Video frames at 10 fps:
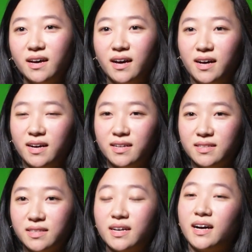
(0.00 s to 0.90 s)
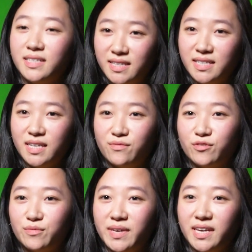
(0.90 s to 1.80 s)
God did the same
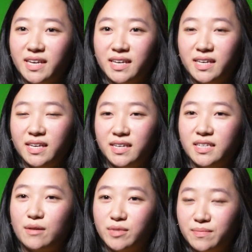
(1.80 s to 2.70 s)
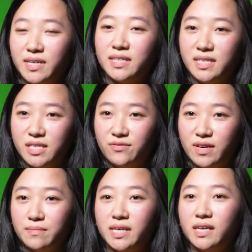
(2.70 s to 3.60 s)
for me. He adopted me into his
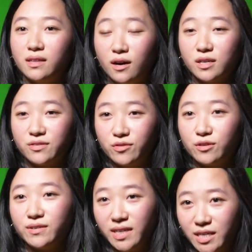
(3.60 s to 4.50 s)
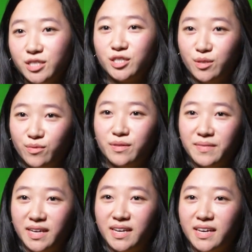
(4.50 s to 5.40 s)
family. He longs for a relationship with
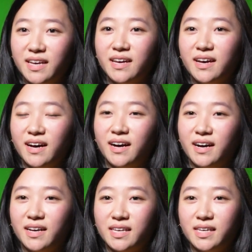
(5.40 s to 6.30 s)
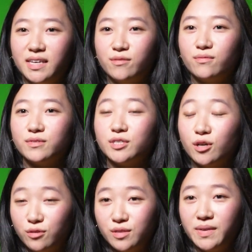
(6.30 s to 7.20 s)
me. He
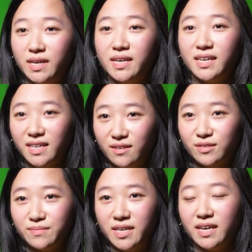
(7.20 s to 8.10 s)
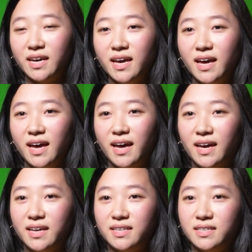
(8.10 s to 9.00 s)
chose me. He loves me.
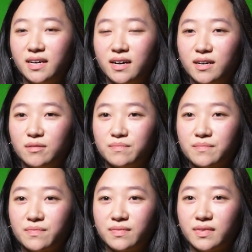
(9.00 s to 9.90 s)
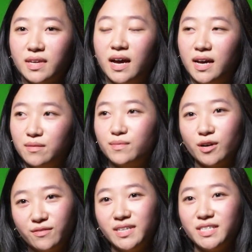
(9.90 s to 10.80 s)
And I am
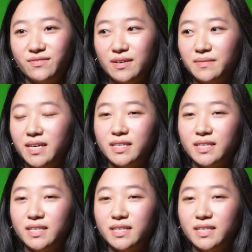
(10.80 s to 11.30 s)
part of his family.